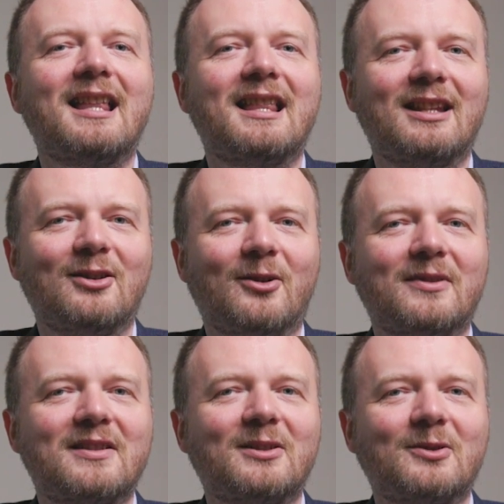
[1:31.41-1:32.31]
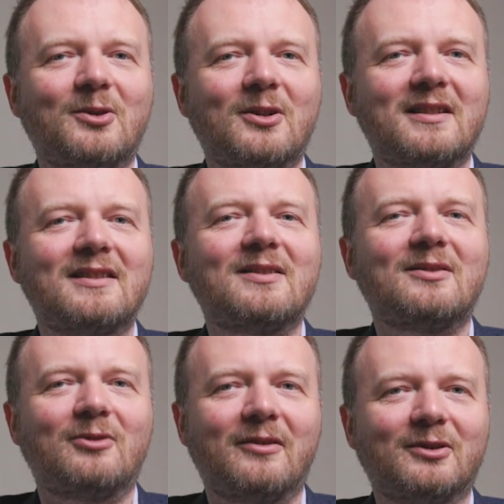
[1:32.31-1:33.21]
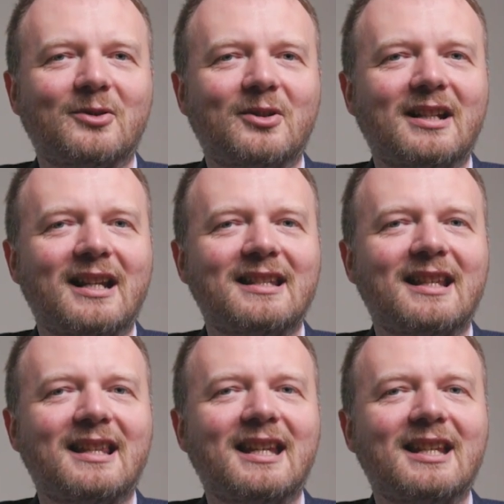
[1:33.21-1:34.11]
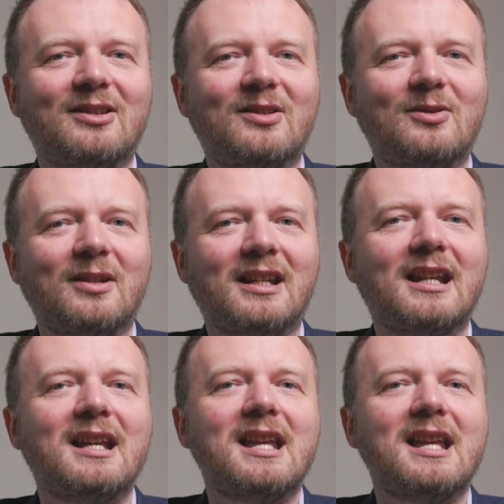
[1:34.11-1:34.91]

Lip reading: the novel solutions revolutionizing the industry,